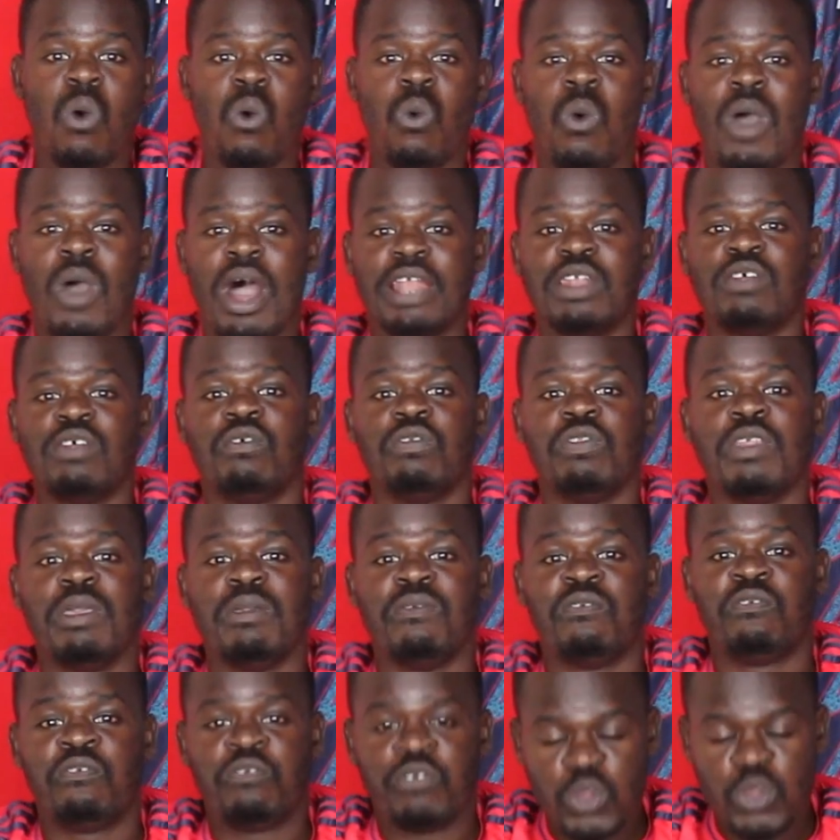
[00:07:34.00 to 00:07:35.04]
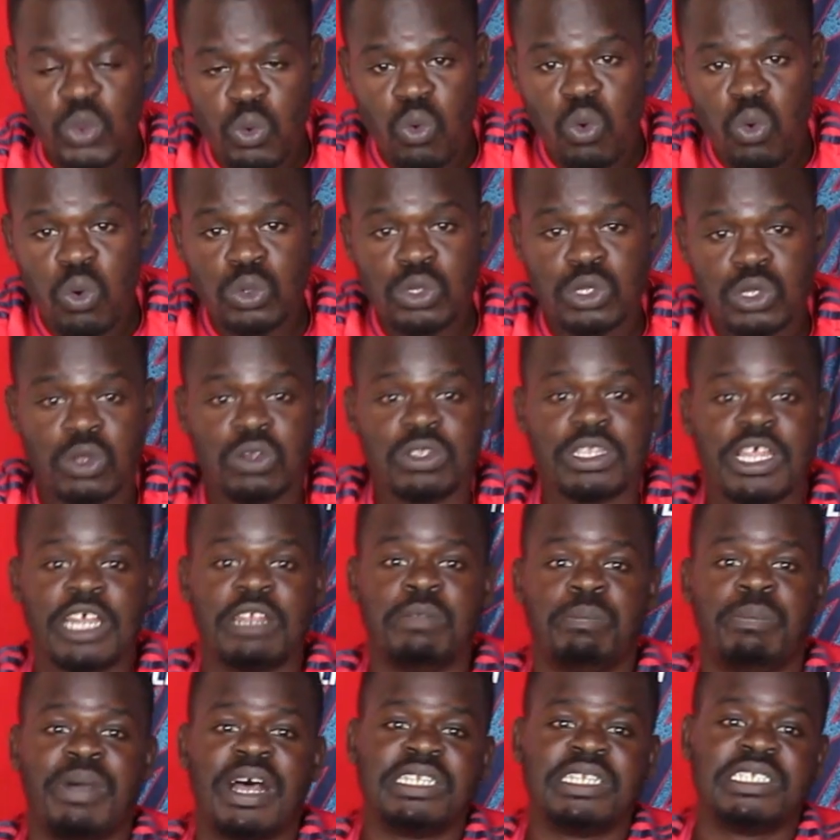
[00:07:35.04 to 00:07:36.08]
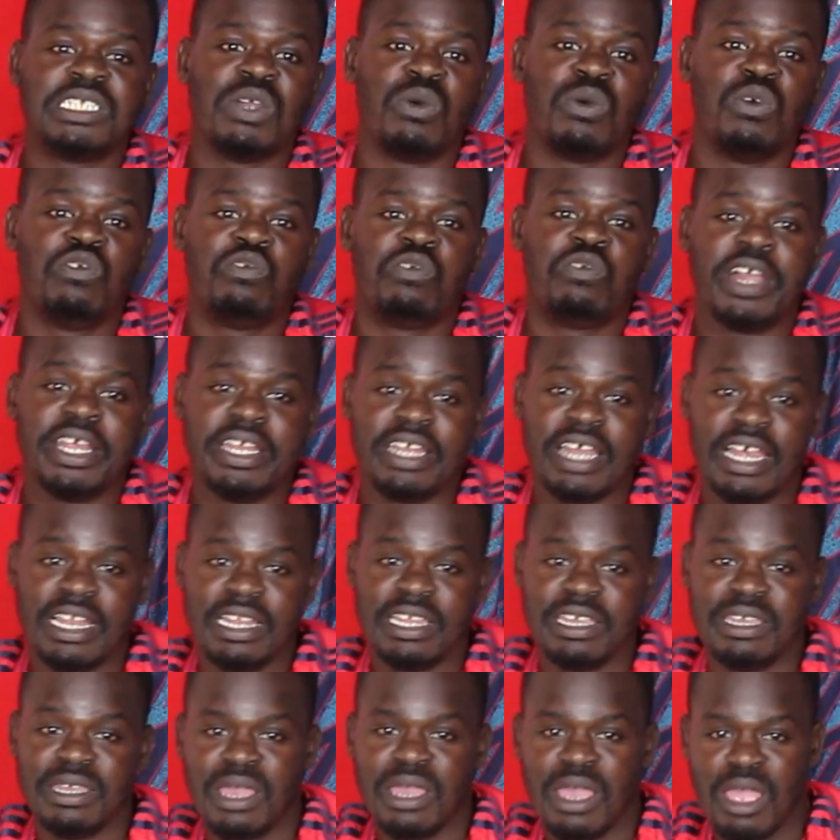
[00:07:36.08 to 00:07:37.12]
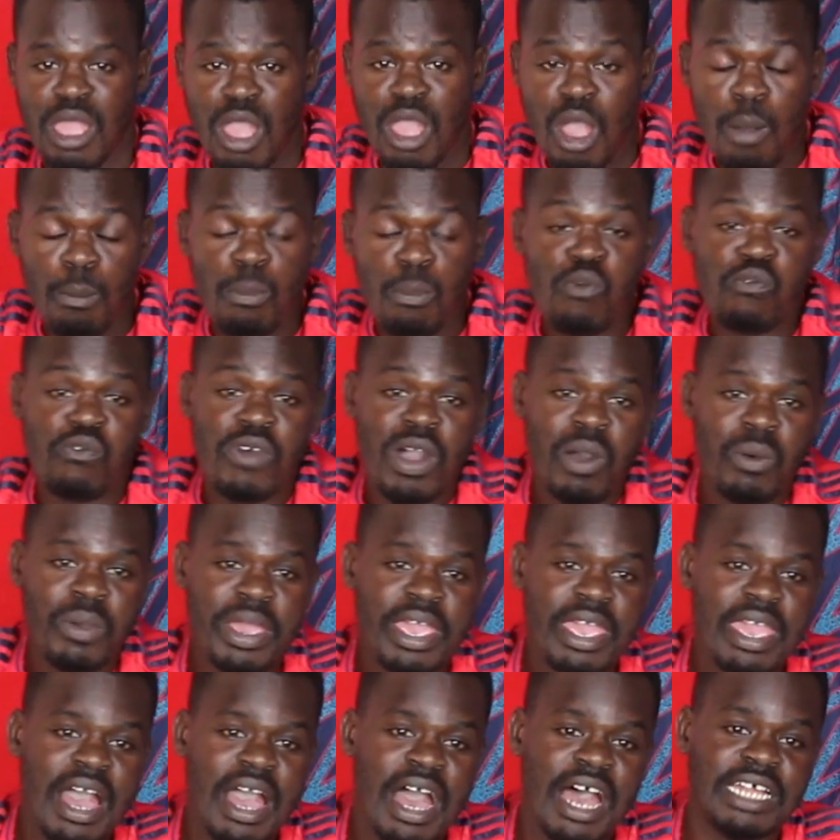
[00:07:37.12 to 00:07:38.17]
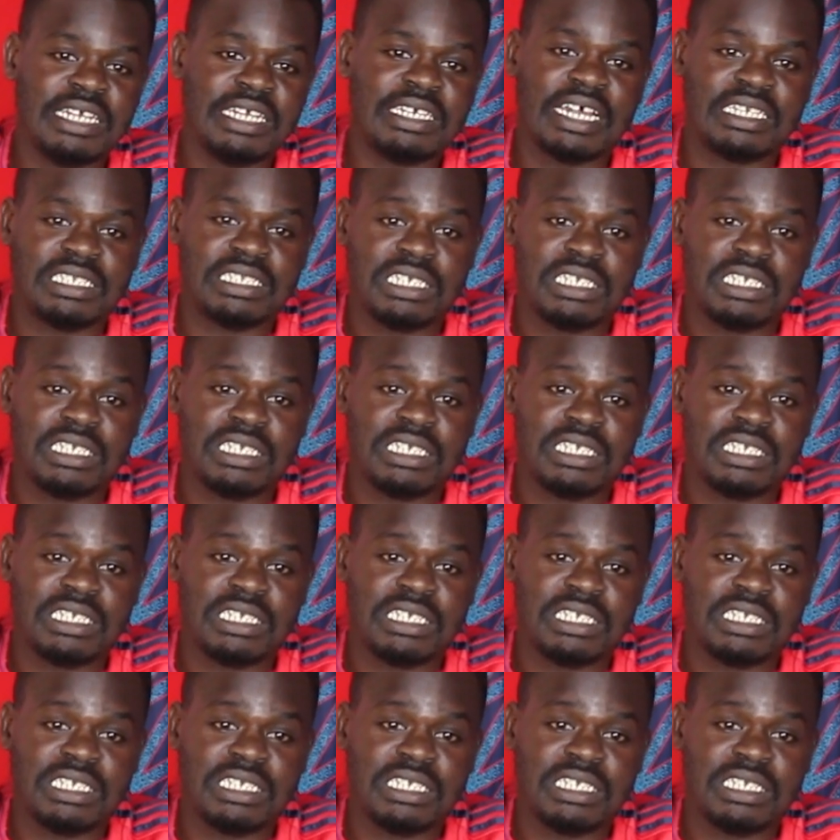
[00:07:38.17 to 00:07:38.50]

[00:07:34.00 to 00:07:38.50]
one of the few who thought that Partey will finally move away and